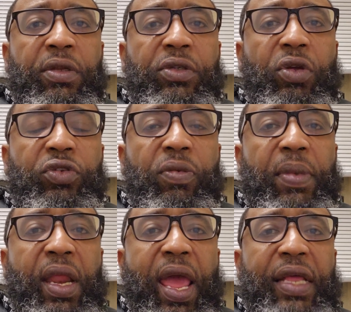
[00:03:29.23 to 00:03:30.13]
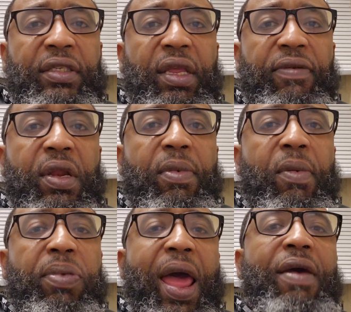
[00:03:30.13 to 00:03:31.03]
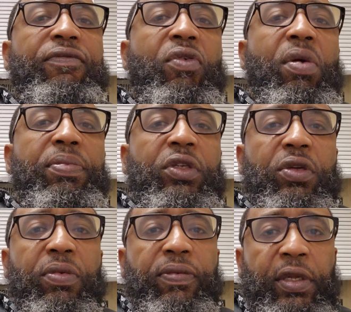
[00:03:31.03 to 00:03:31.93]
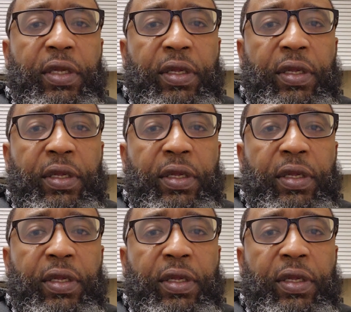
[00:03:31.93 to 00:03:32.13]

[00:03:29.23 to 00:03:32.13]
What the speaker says: social media has given them a platform to